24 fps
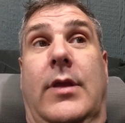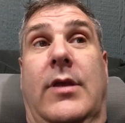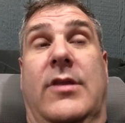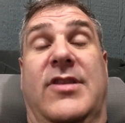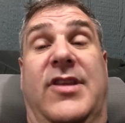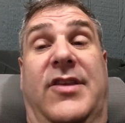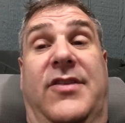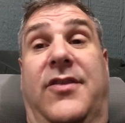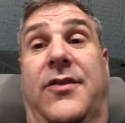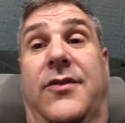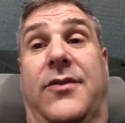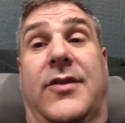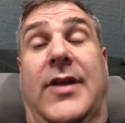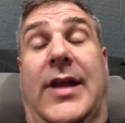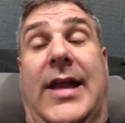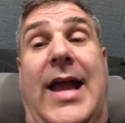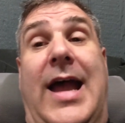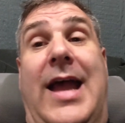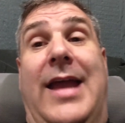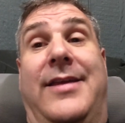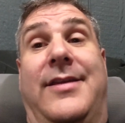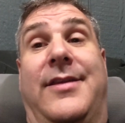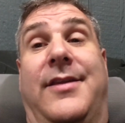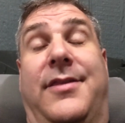this is the
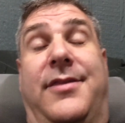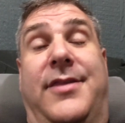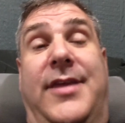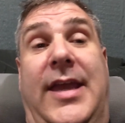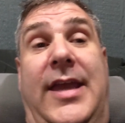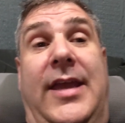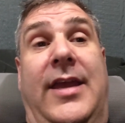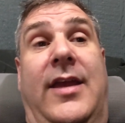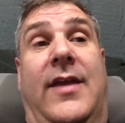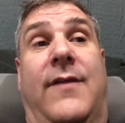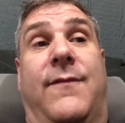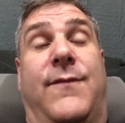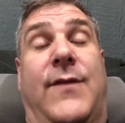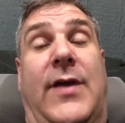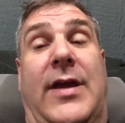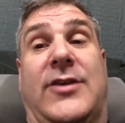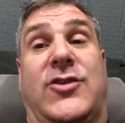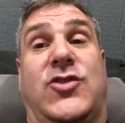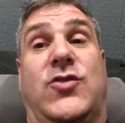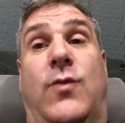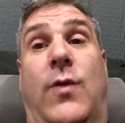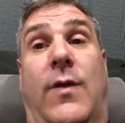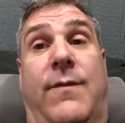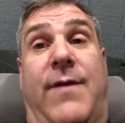kind of thing, if
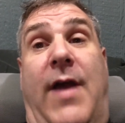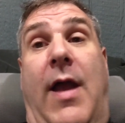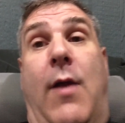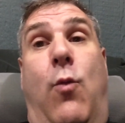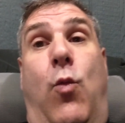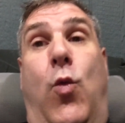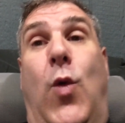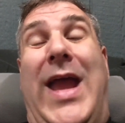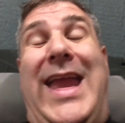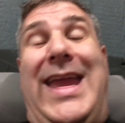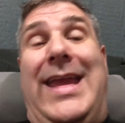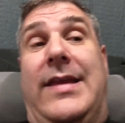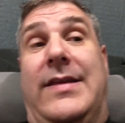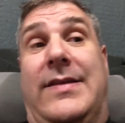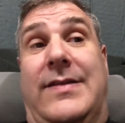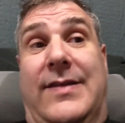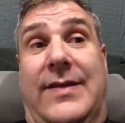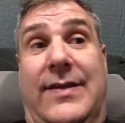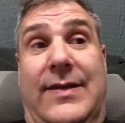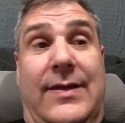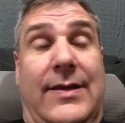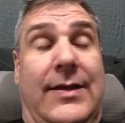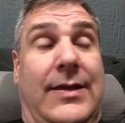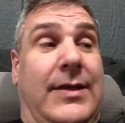I
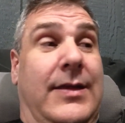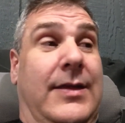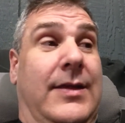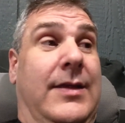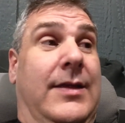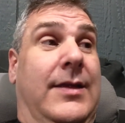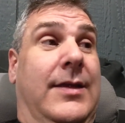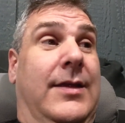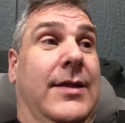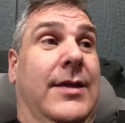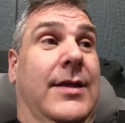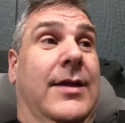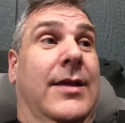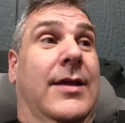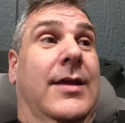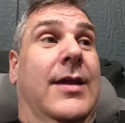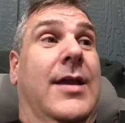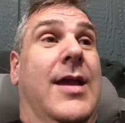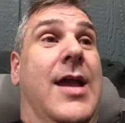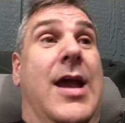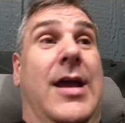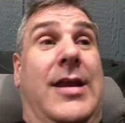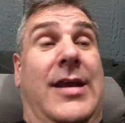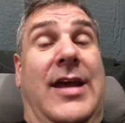wait
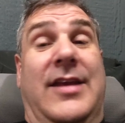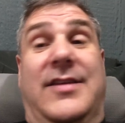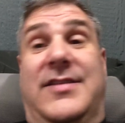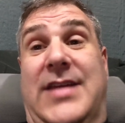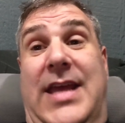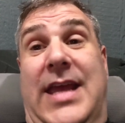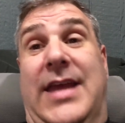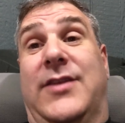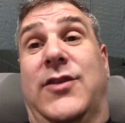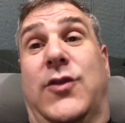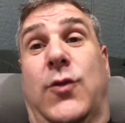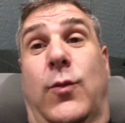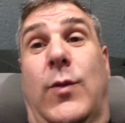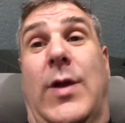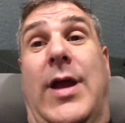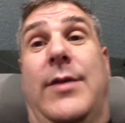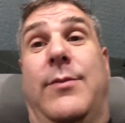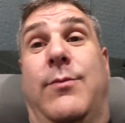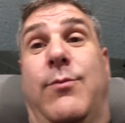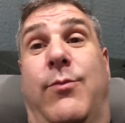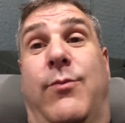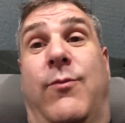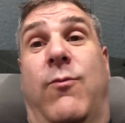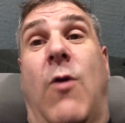and I take the
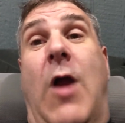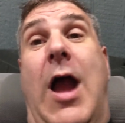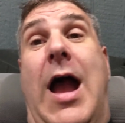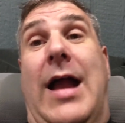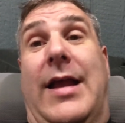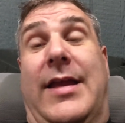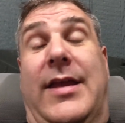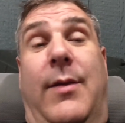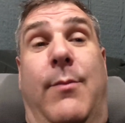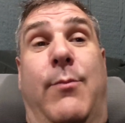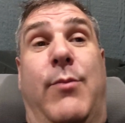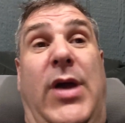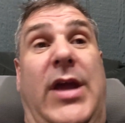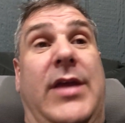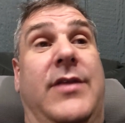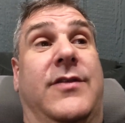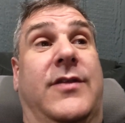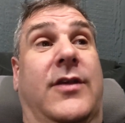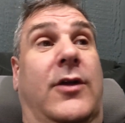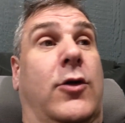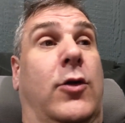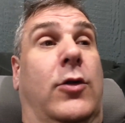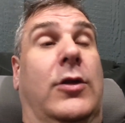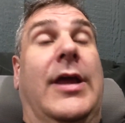Red Rocket
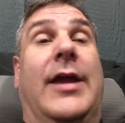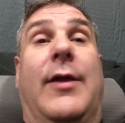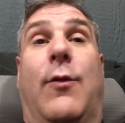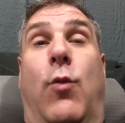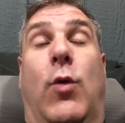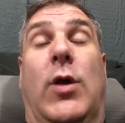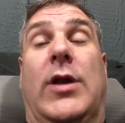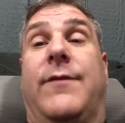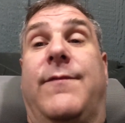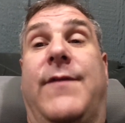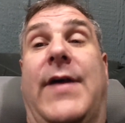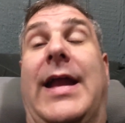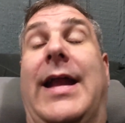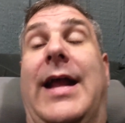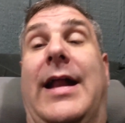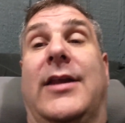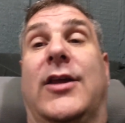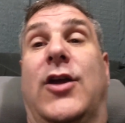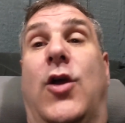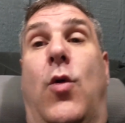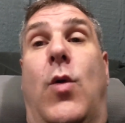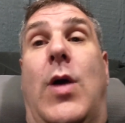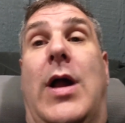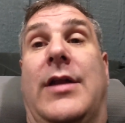bicycle, like, what if I got
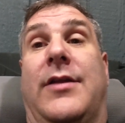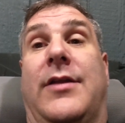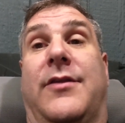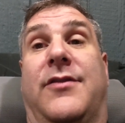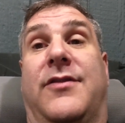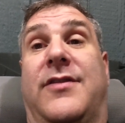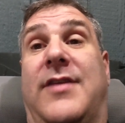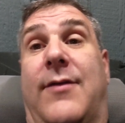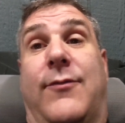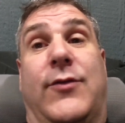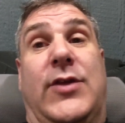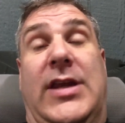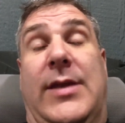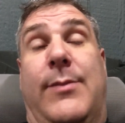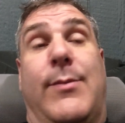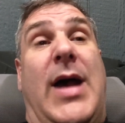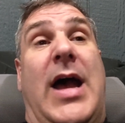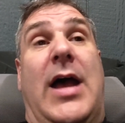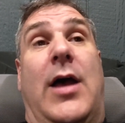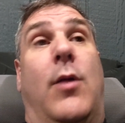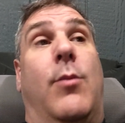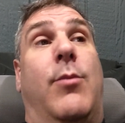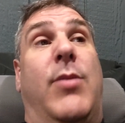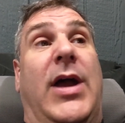to go on a
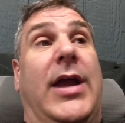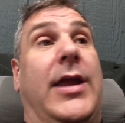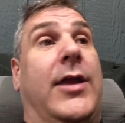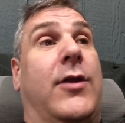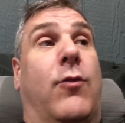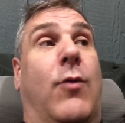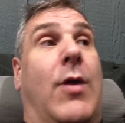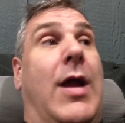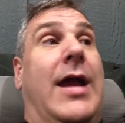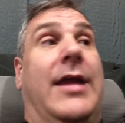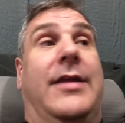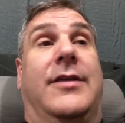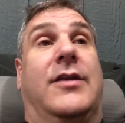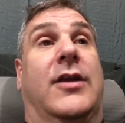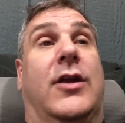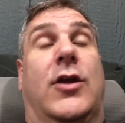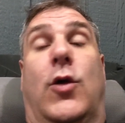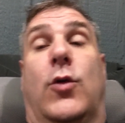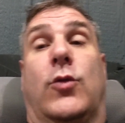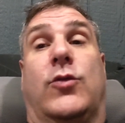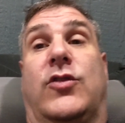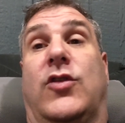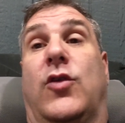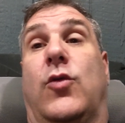70-mile bike ride to
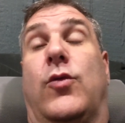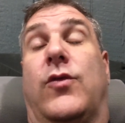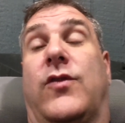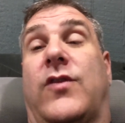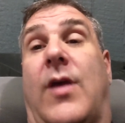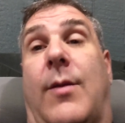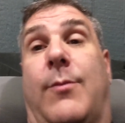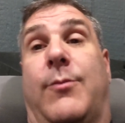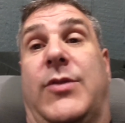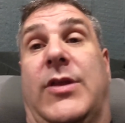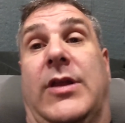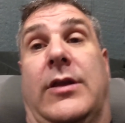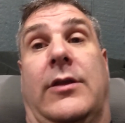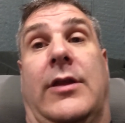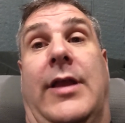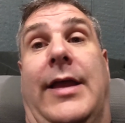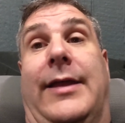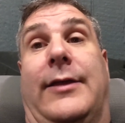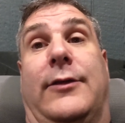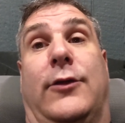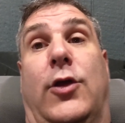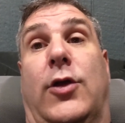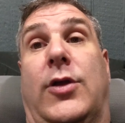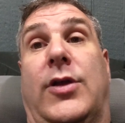go do something,
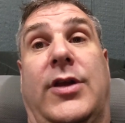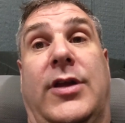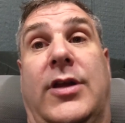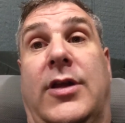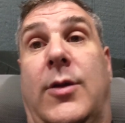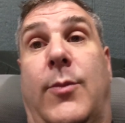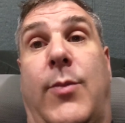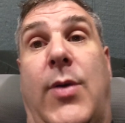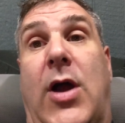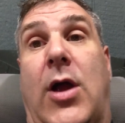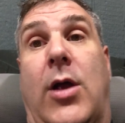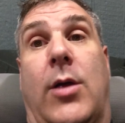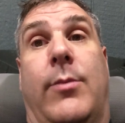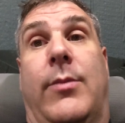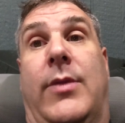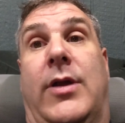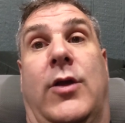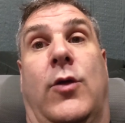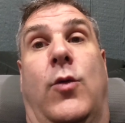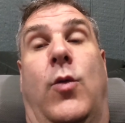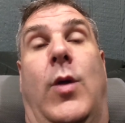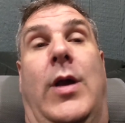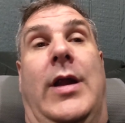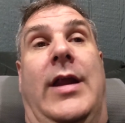like look at an
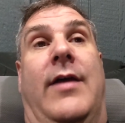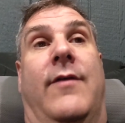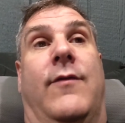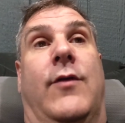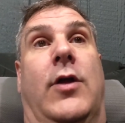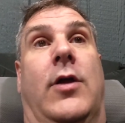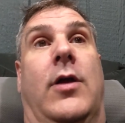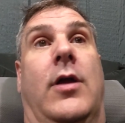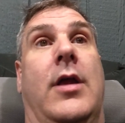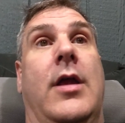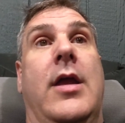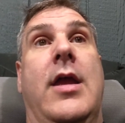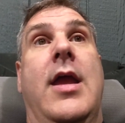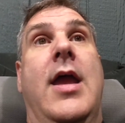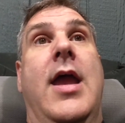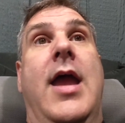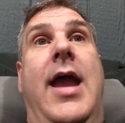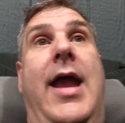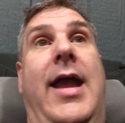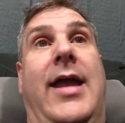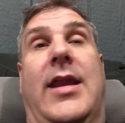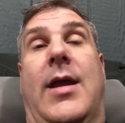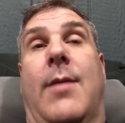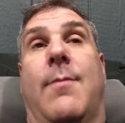apartment or whatever,
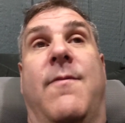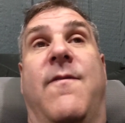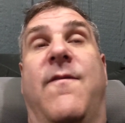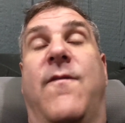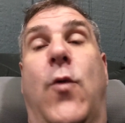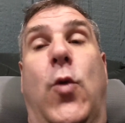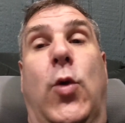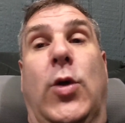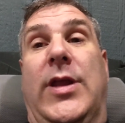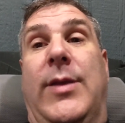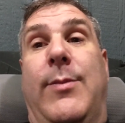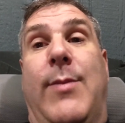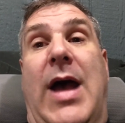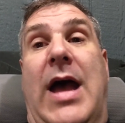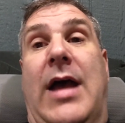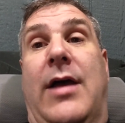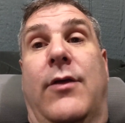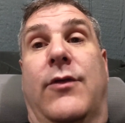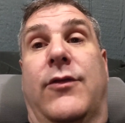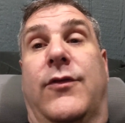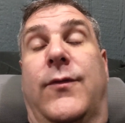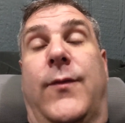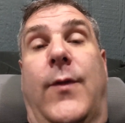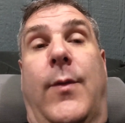and I'm 40
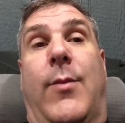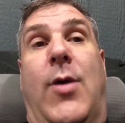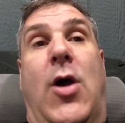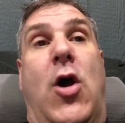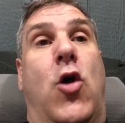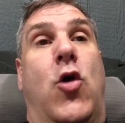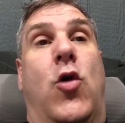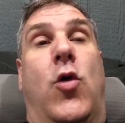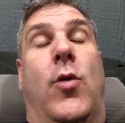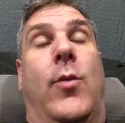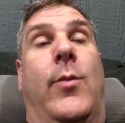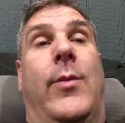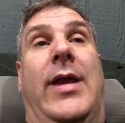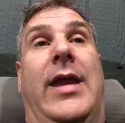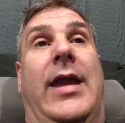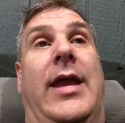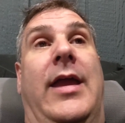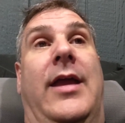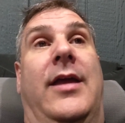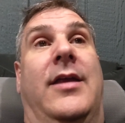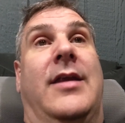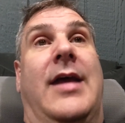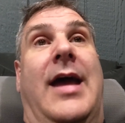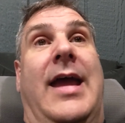miles from home
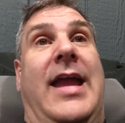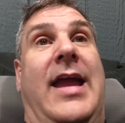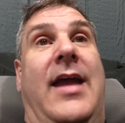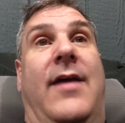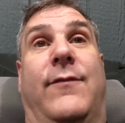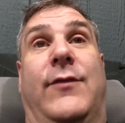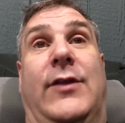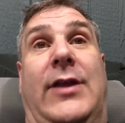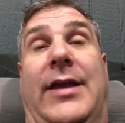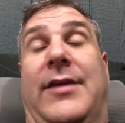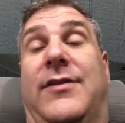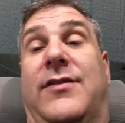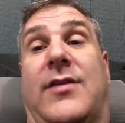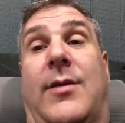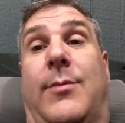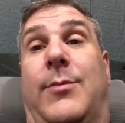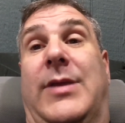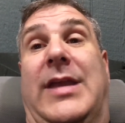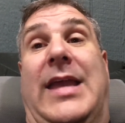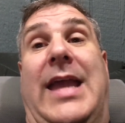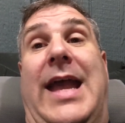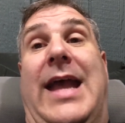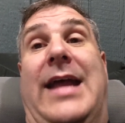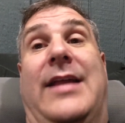and I have like
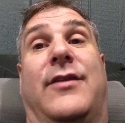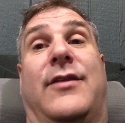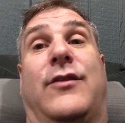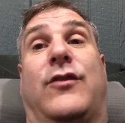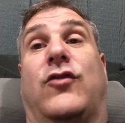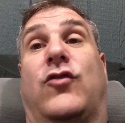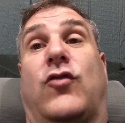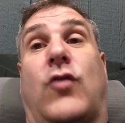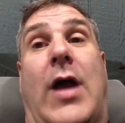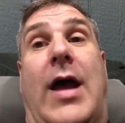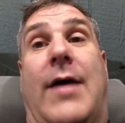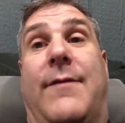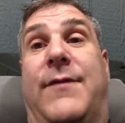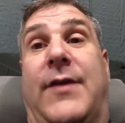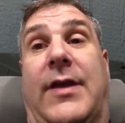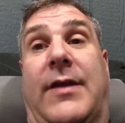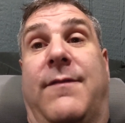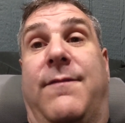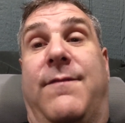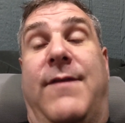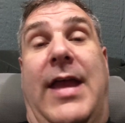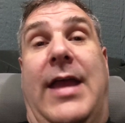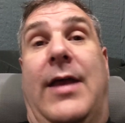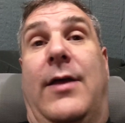some
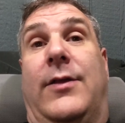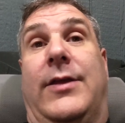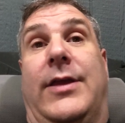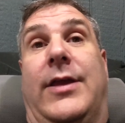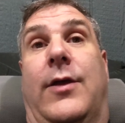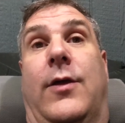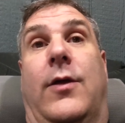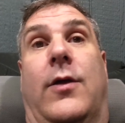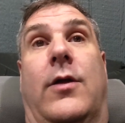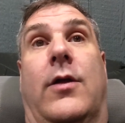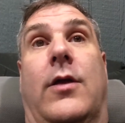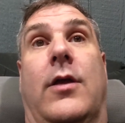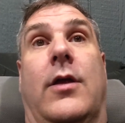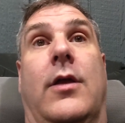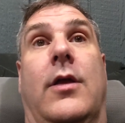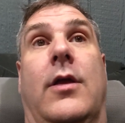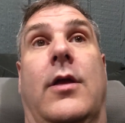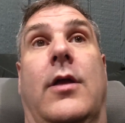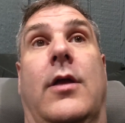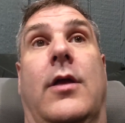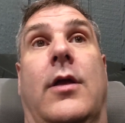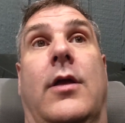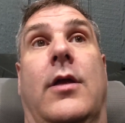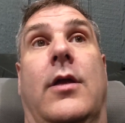catastrophic failure
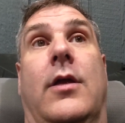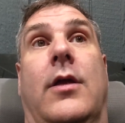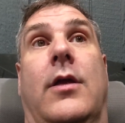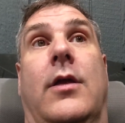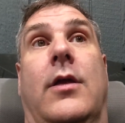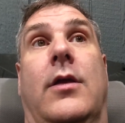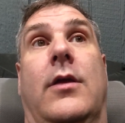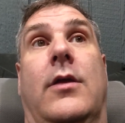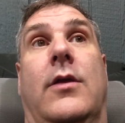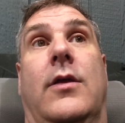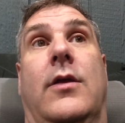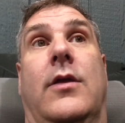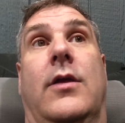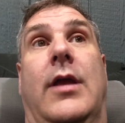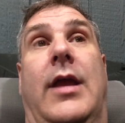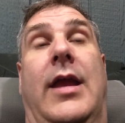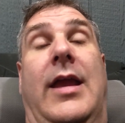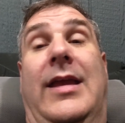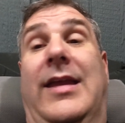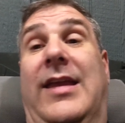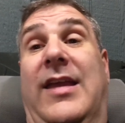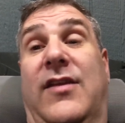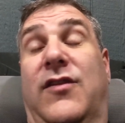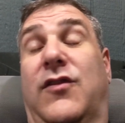
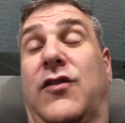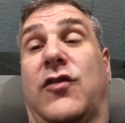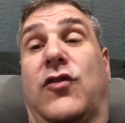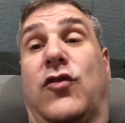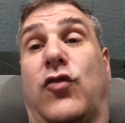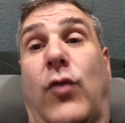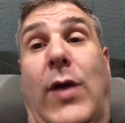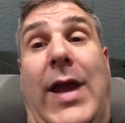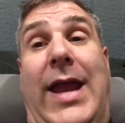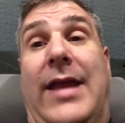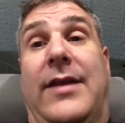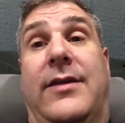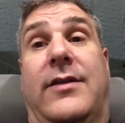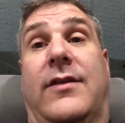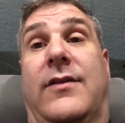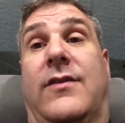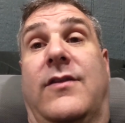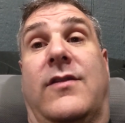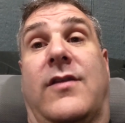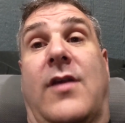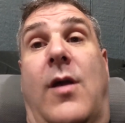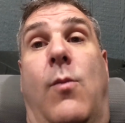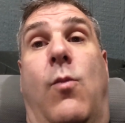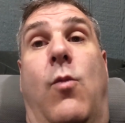and get
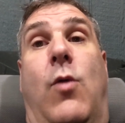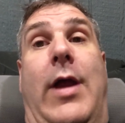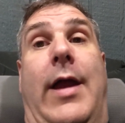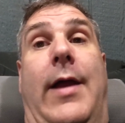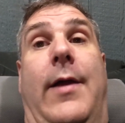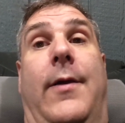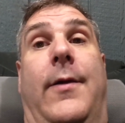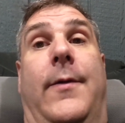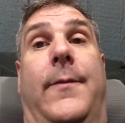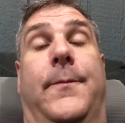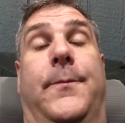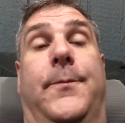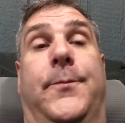stranded somewhere